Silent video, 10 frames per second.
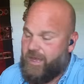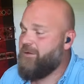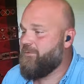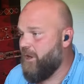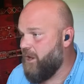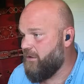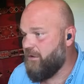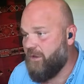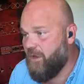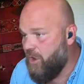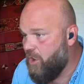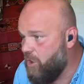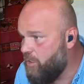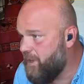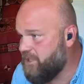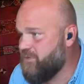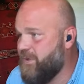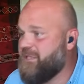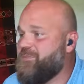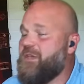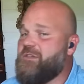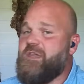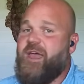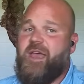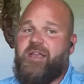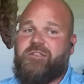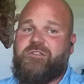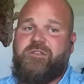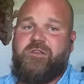ain't wrong. Whole bunch of recipes. As